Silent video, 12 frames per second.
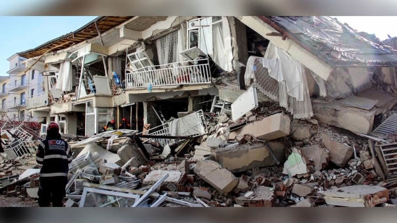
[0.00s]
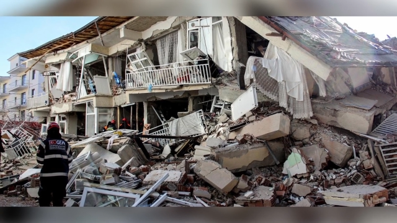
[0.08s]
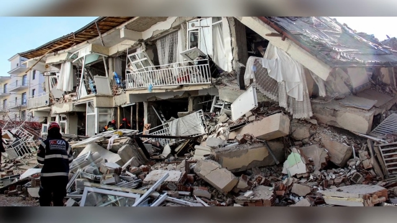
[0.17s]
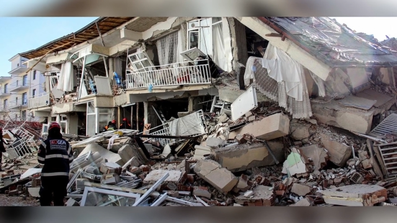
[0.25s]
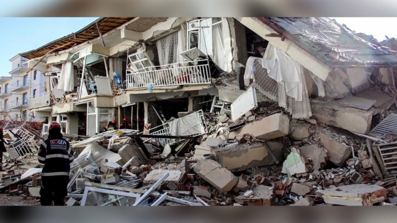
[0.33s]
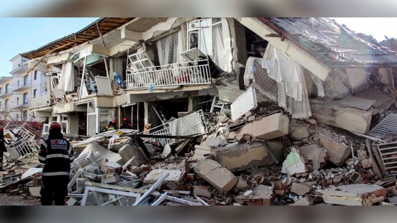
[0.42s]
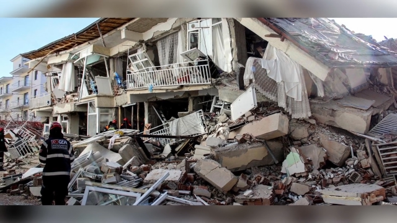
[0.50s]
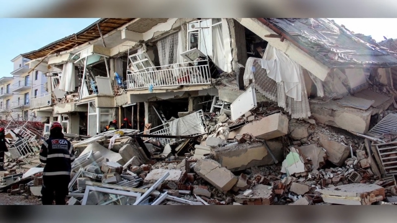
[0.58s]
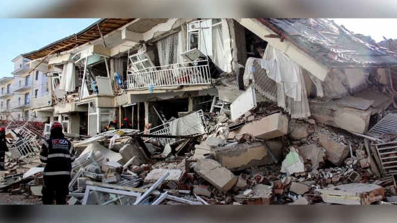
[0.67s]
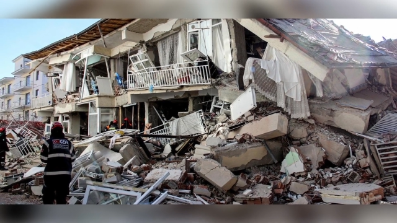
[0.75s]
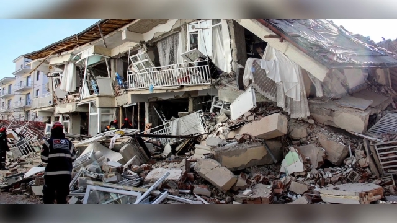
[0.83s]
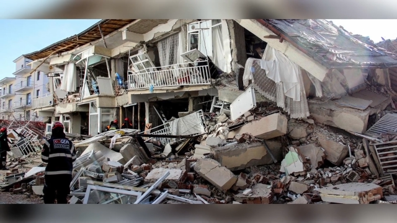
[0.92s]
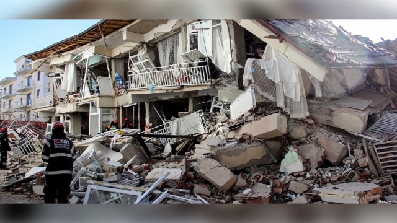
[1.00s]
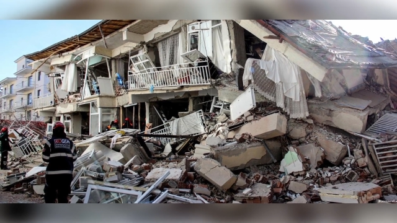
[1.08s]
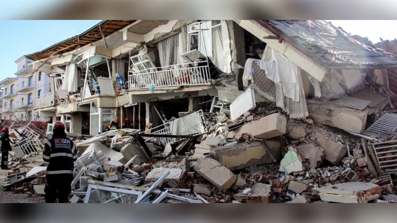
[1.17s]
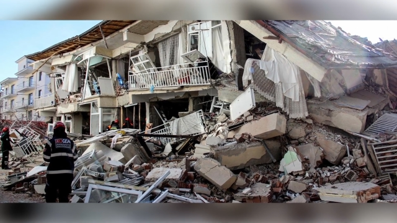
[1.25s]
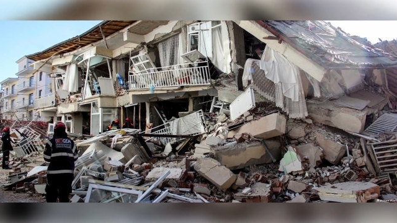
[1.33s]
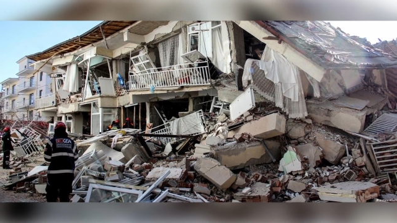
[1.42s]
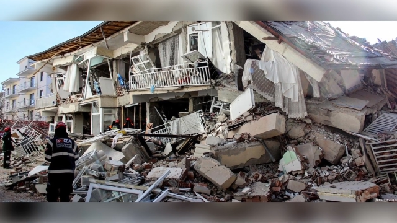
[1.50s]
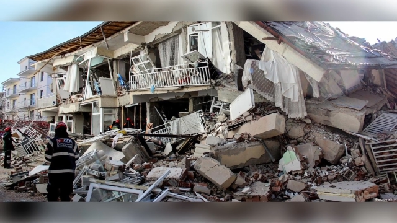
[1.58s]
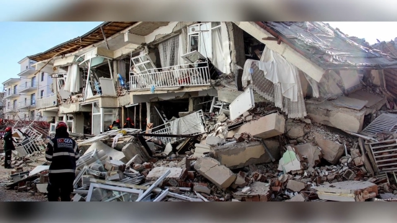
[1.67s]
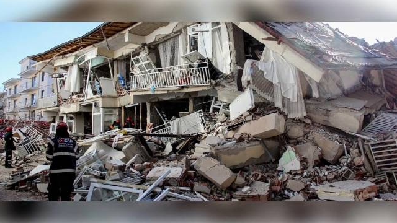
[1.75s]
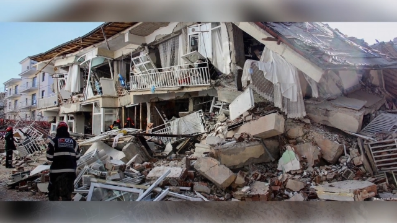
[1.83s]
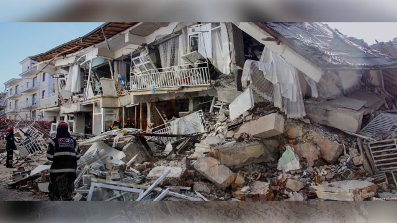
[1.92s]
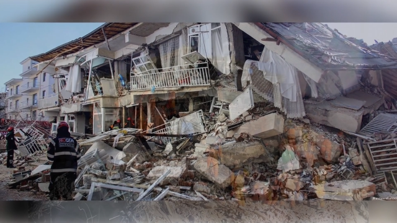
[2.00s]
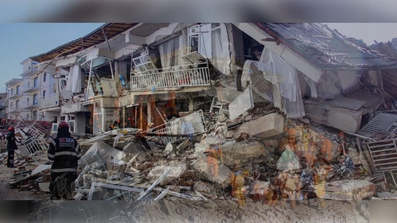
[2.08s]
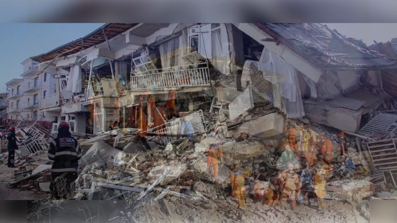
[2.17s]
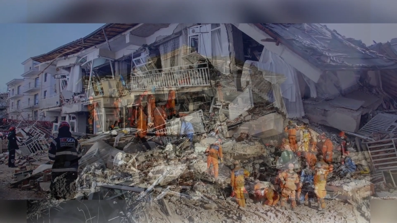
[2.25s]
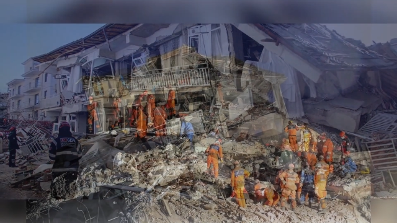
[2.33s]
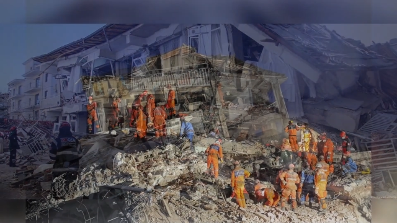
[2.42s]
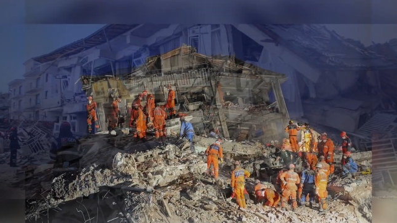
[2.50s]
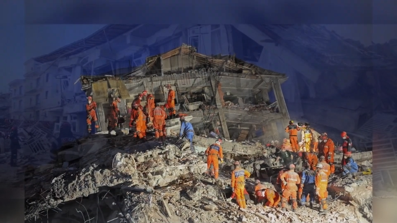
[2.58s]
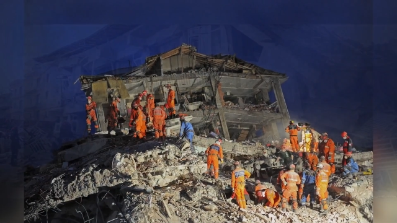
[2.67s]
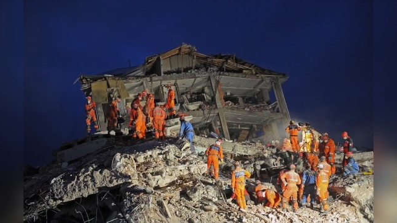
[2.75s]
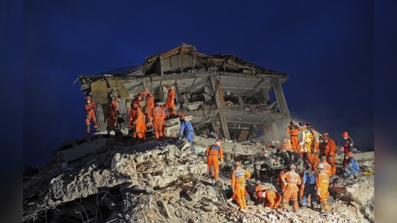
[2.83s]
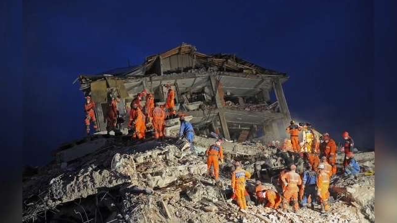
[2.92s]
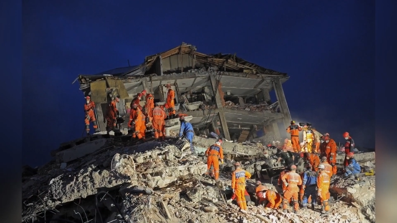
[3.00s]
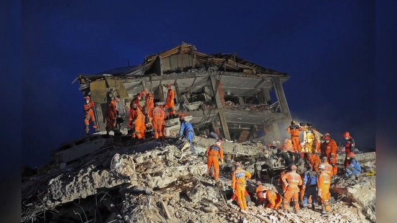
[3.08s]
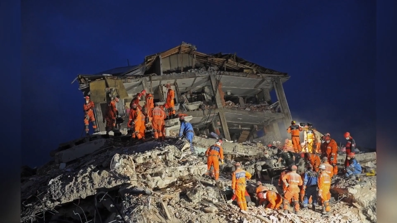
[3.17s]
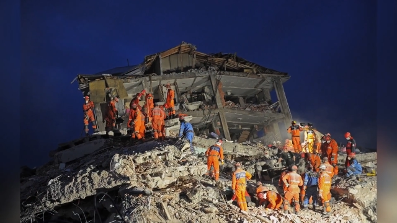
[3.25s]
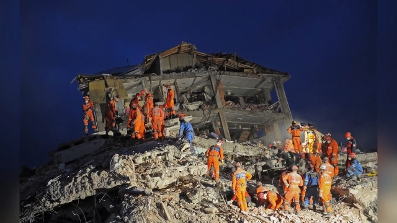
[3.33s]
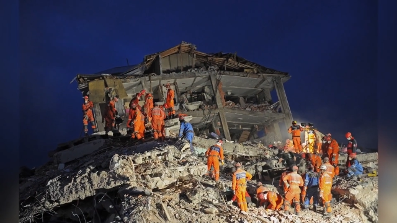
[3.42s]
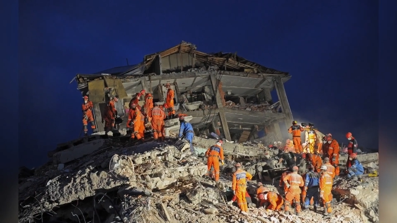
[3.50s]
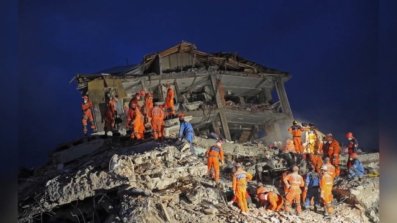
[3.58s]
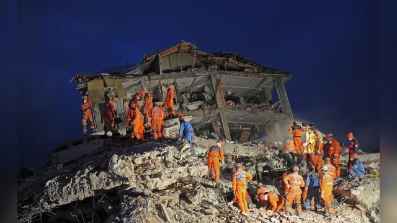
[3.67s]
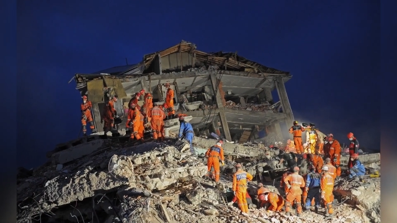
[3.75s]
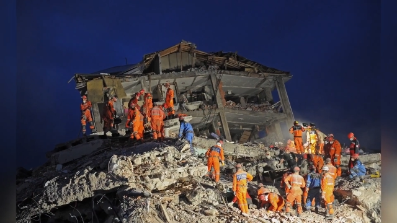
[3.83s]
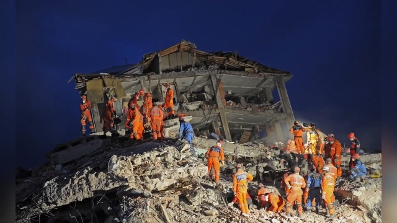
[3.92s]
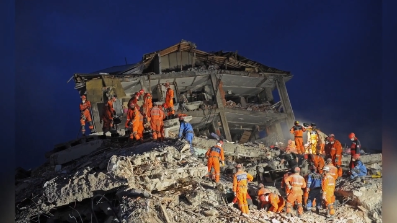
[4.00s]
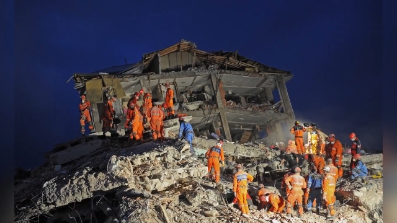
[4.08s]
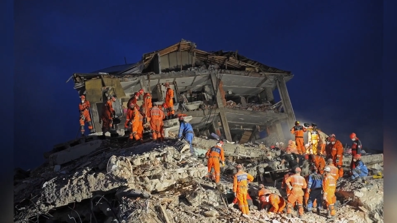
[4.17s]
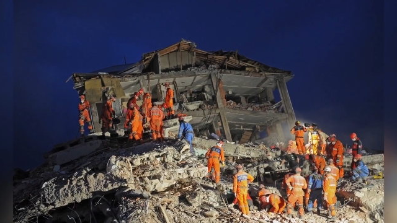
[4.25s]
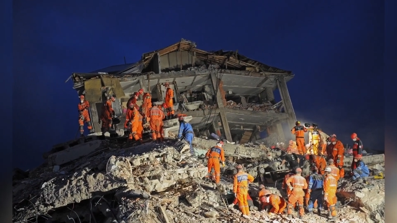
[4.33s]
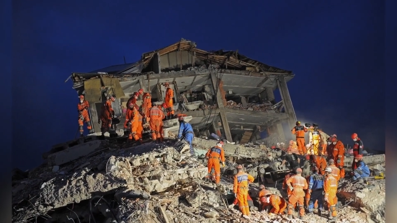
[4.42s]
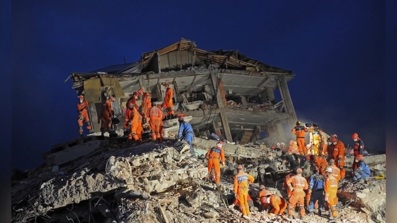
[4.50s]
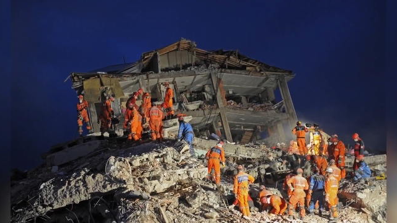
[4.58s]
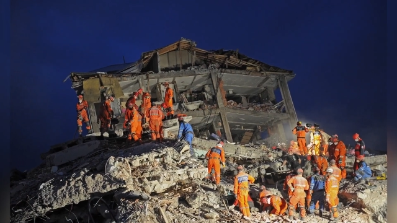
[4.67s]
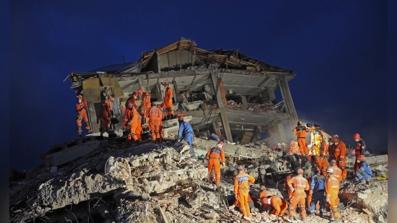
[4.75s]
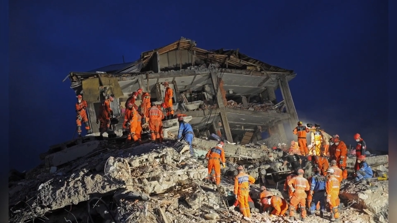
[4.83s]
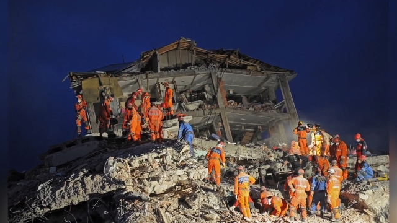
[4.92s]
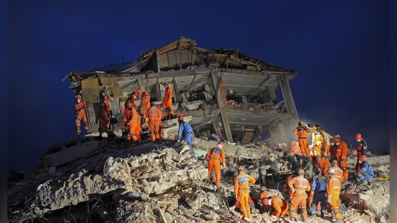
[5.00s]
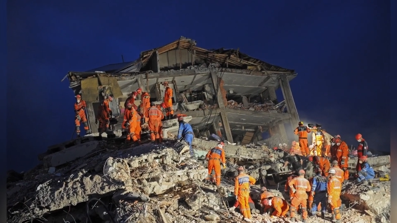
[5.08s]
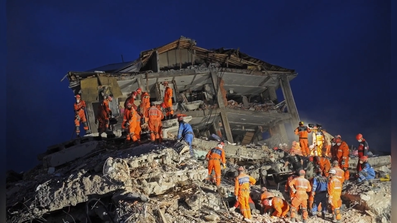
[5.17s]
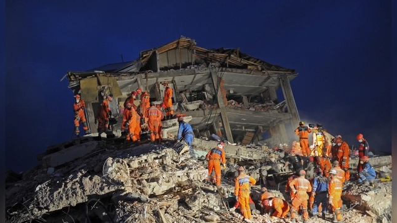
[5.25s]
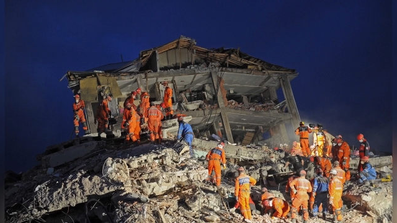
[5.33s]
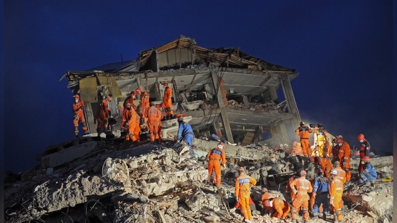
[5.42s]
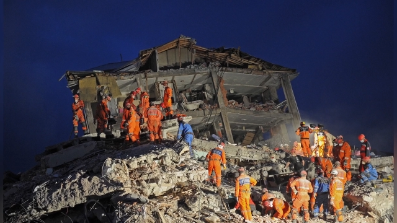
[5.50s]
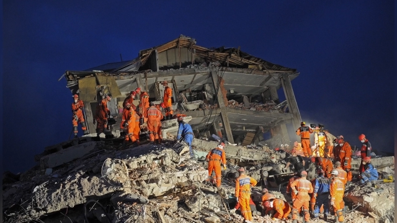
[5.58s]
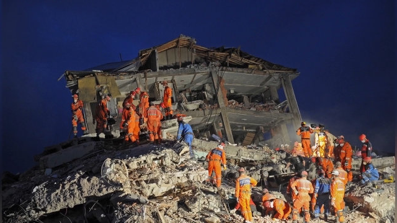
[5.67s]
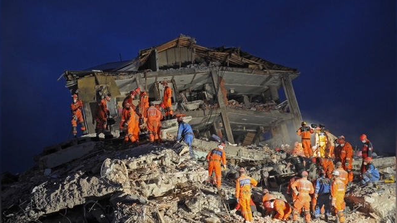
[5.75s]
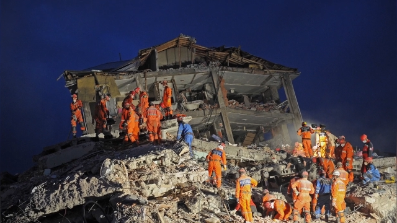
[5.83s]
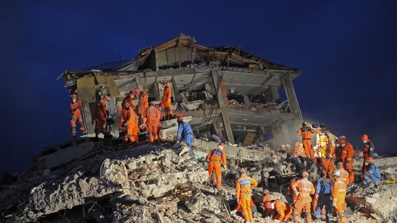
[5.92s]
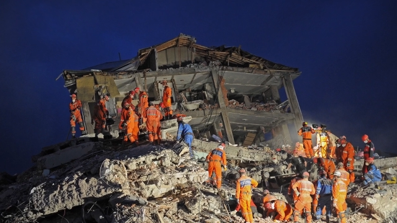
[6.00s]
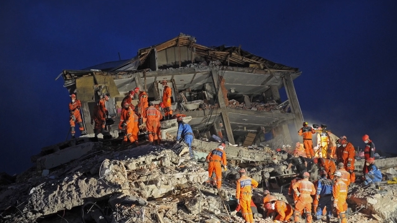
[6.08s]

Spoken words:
[unreadable: no face in view]